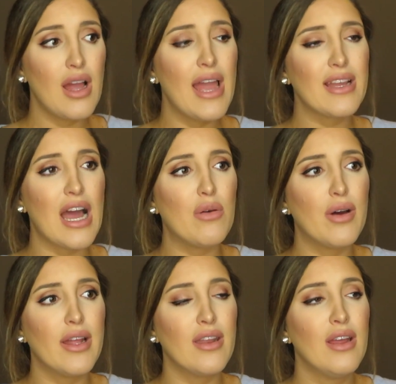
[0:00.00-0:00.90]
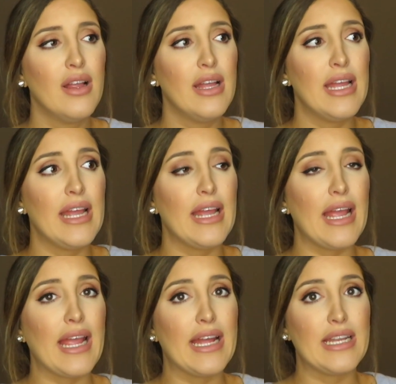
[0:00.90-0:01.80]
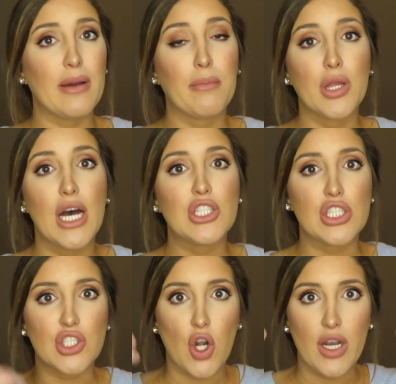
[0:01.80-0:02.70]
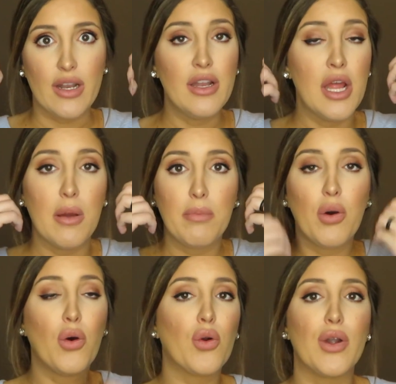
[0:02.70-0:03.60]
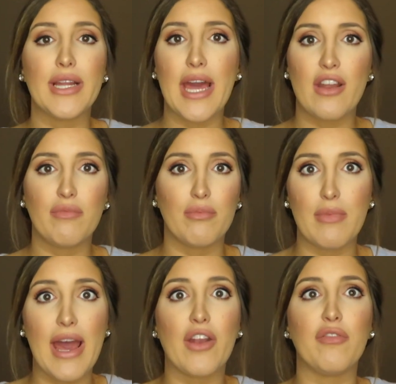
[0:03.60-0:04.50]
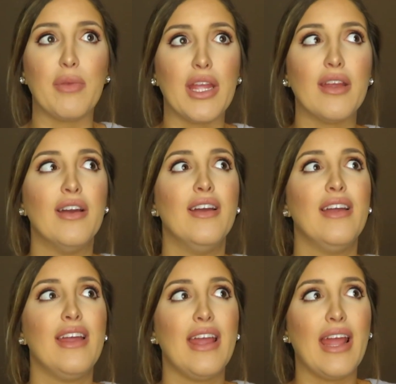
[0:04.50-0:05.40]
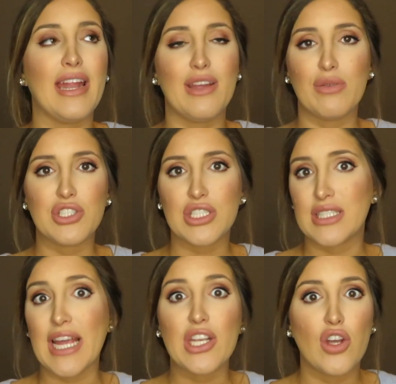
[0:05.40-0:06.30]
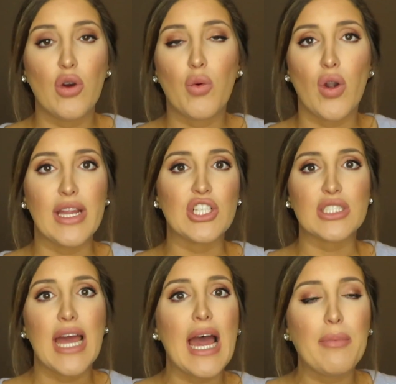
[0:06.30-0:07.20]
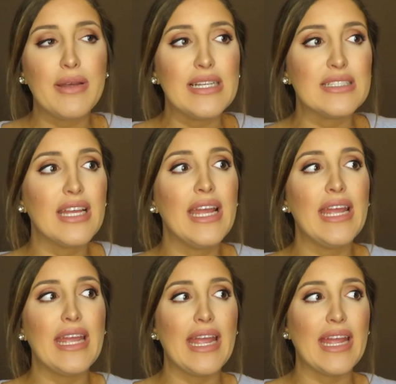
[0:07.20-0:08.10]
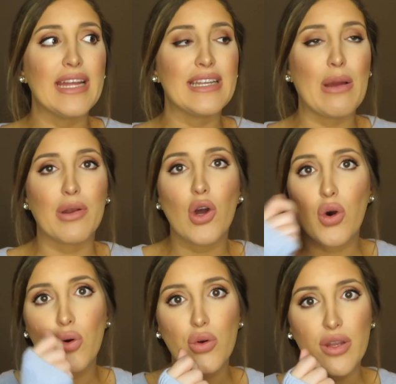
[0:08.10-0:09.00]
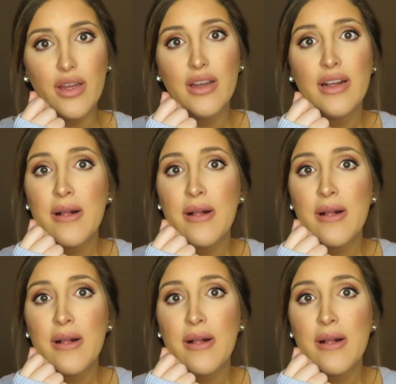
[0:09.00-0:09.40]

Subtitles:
I got one, and blood just started pouring out of me, and it was just like no warning just happened. And I would hold